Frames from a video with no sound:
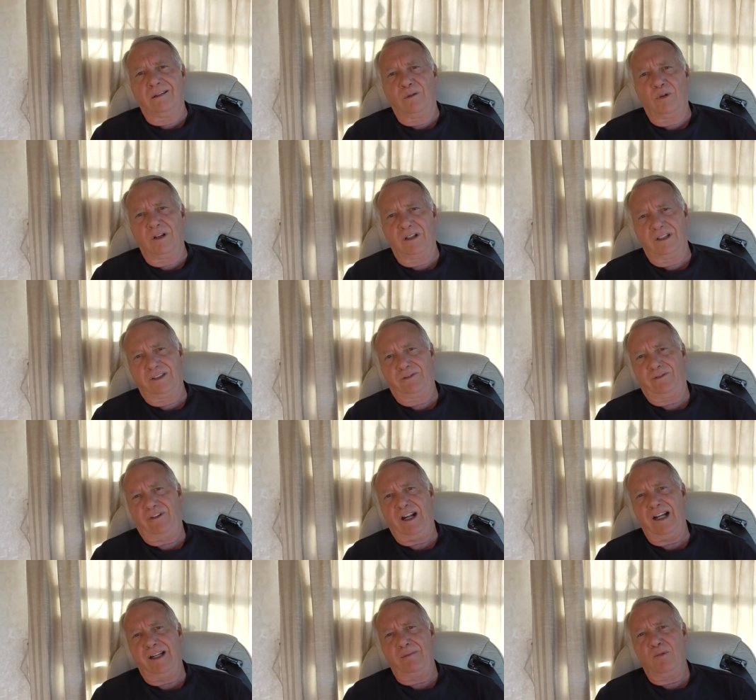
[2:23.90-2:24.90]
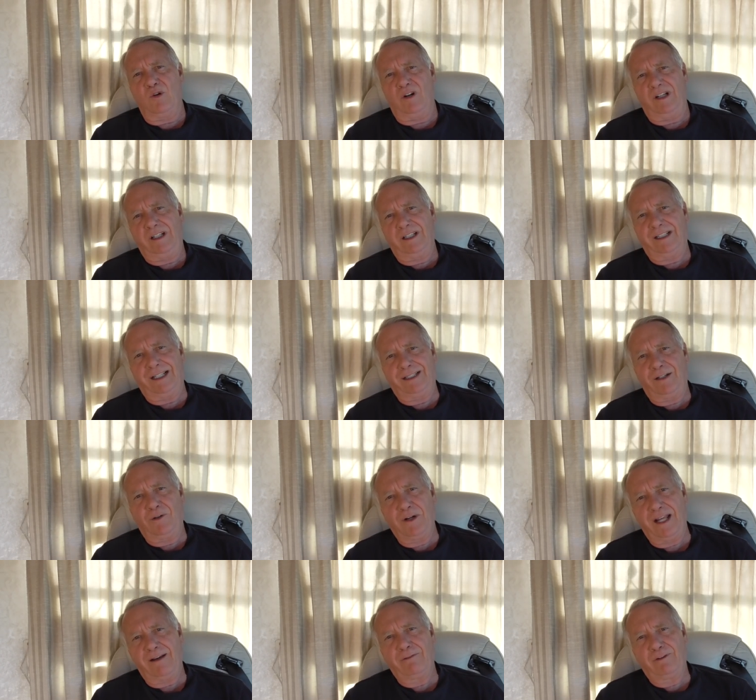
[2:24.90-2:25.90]
Well, it's Friday morning and I
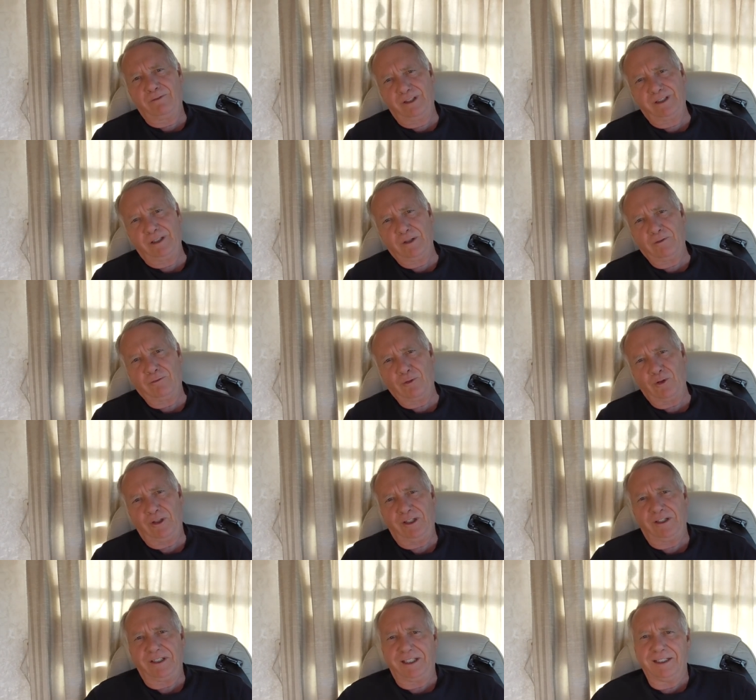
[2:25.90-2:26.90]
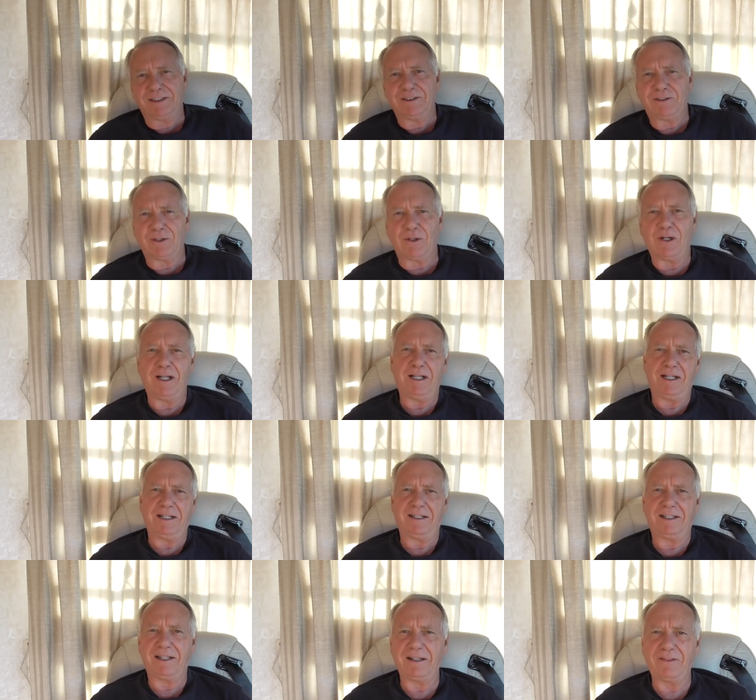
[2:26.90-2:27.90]
don't have a video for you again, so
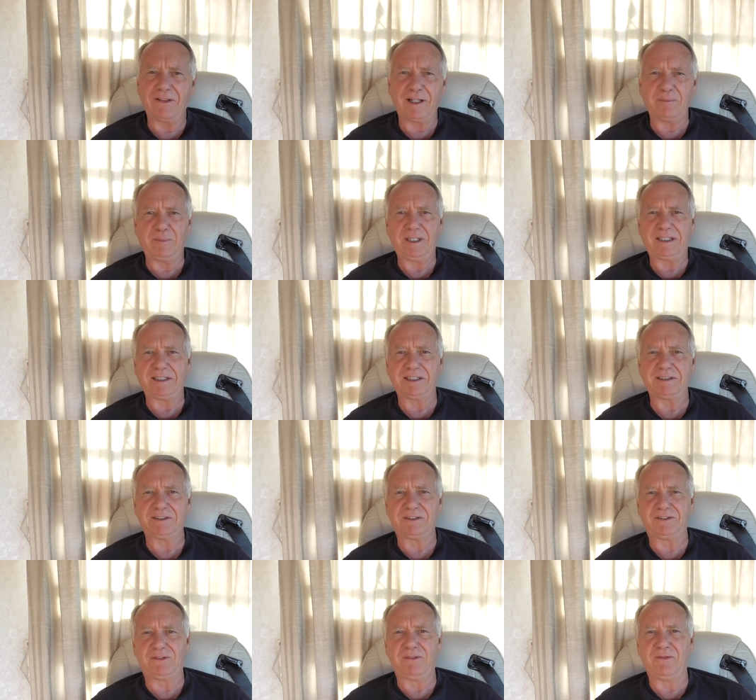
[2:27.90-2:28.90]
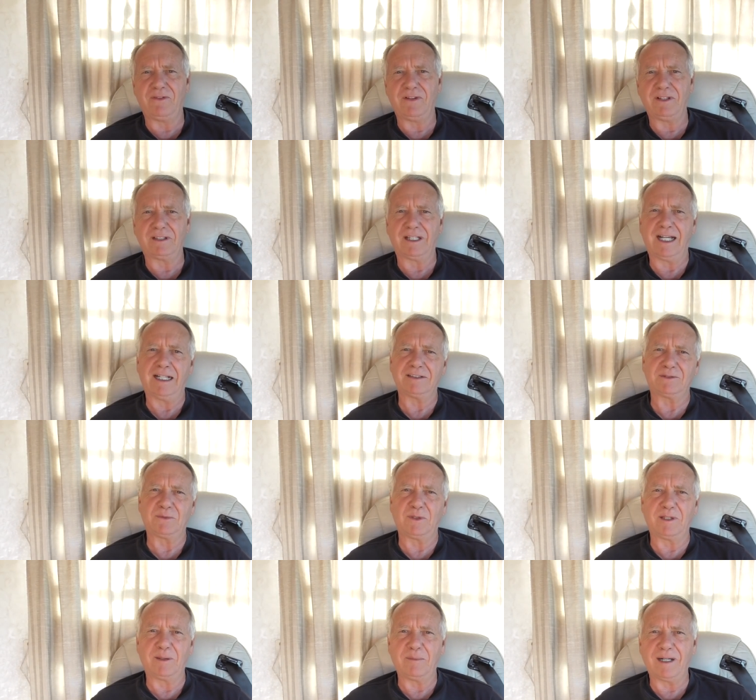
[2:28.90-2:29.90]
I thought because the last
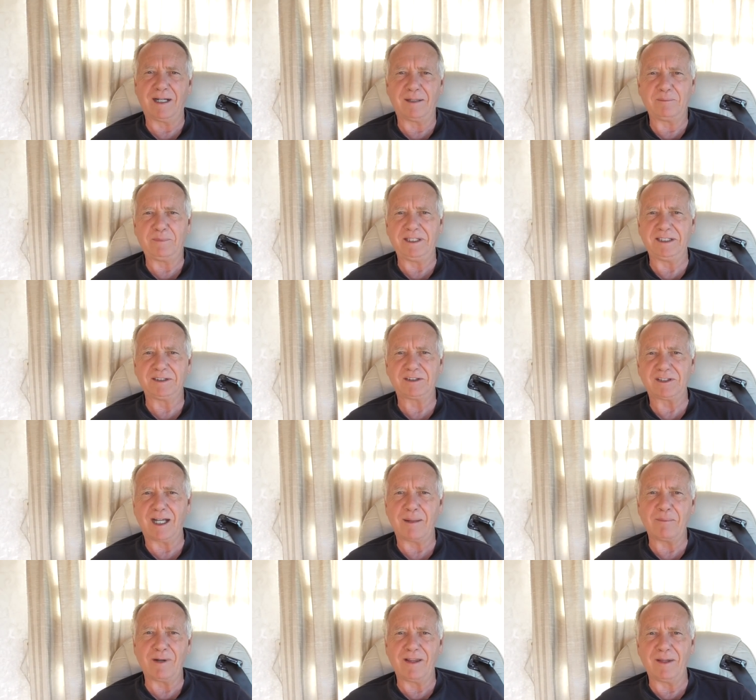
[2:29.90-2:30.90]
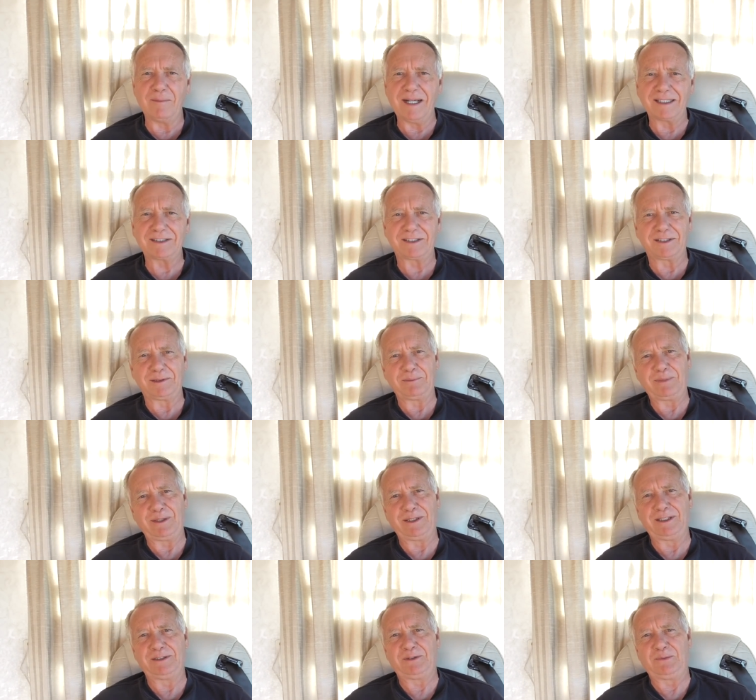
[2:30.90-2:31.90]
one about being stopped by the Mexican
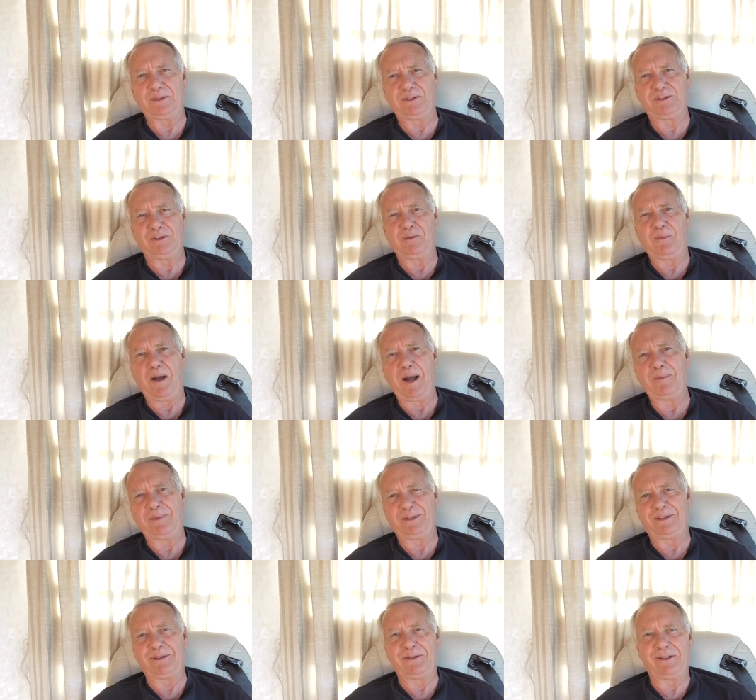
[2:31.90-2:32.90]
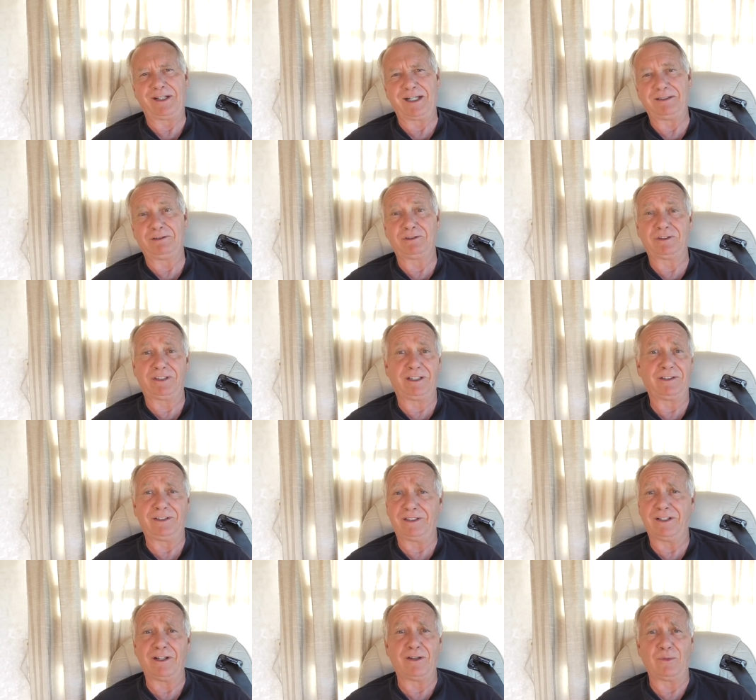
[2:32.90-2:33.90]
police was so popular that I'd just tell
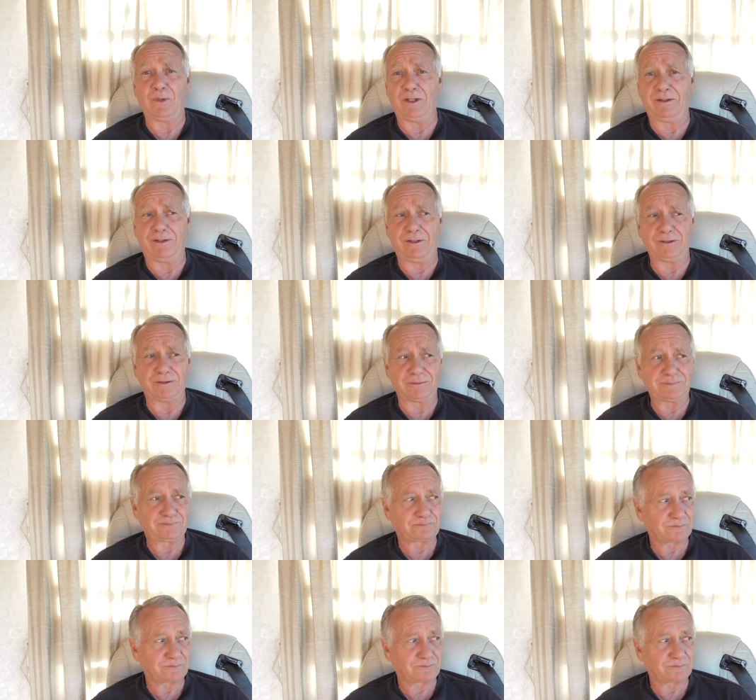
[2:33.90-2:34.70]
you another one of those.